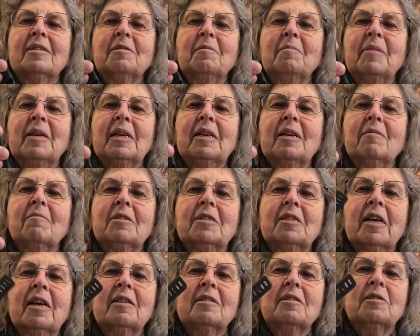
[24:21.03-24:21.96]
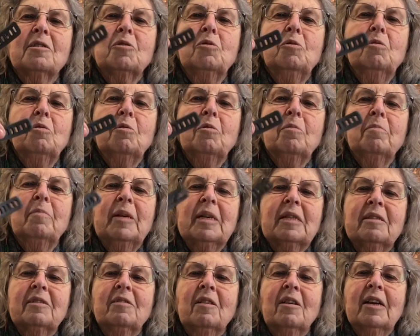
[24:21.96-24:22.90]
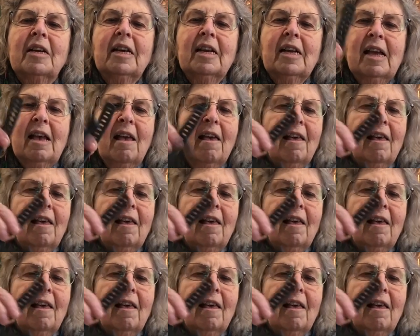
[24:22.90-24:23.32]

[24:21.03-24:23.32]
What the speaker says: to me, which has cool bits on it.